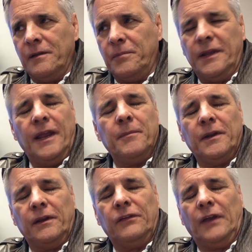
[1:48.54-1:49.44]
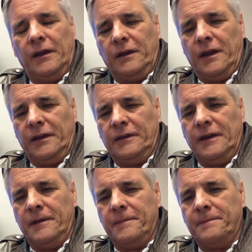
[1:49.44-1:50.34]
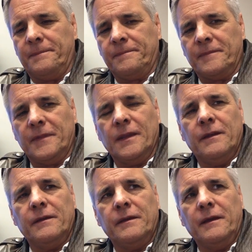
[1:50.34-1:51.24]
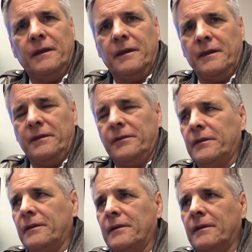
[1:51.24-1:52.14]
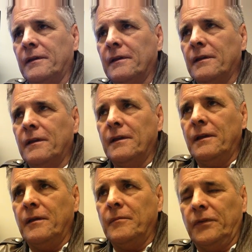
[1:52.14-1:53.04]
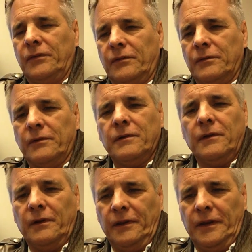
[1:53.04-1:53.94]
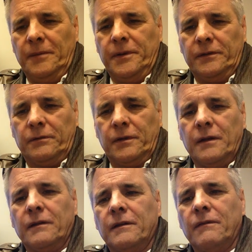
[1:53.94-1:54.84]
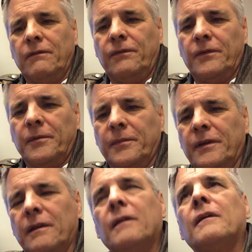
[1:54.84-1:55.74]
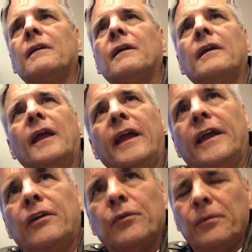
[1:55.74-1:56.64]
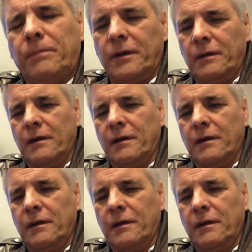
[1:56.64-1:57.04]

became an exciting idea. And Mr. Guy Bertrand formed a group